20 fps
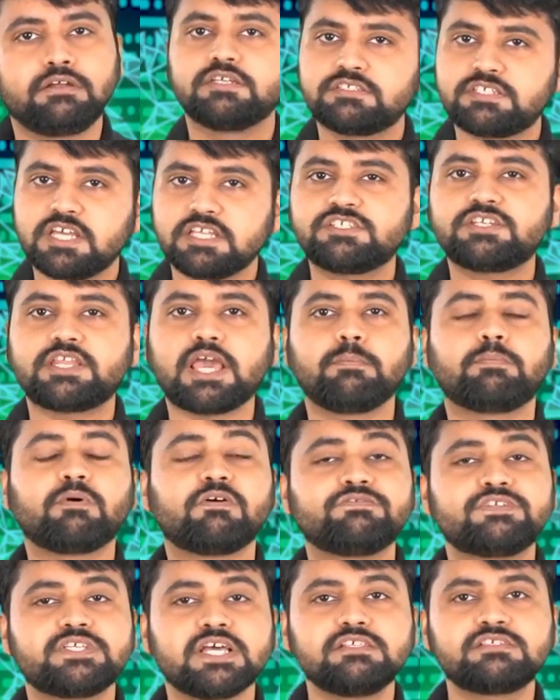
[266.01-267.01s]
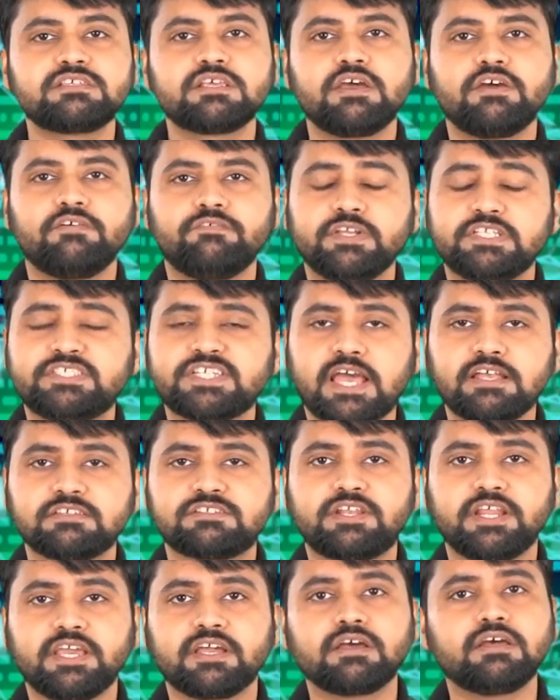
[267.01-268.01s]
Such type of cells which has
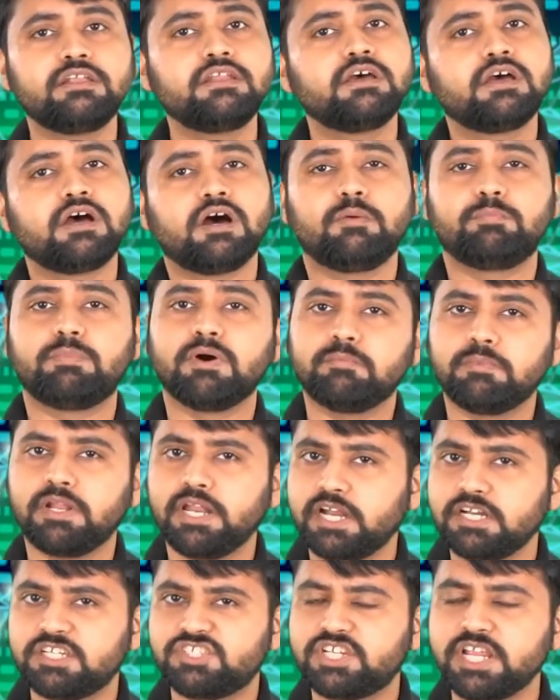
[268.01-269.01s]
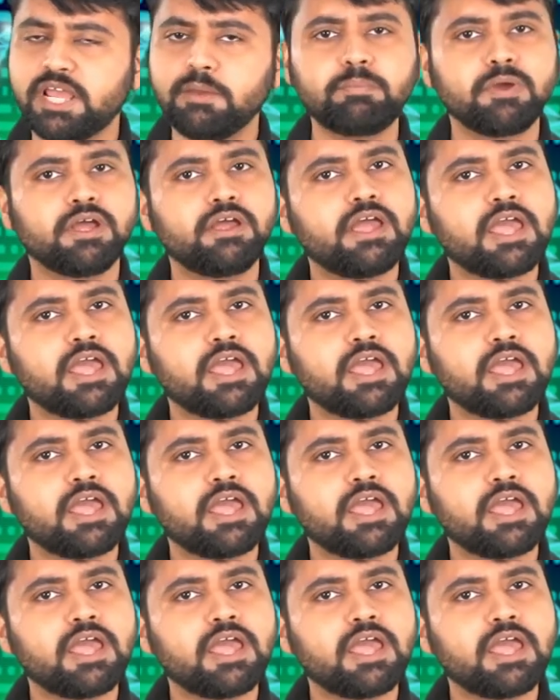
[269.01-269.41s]
taken a permanent shape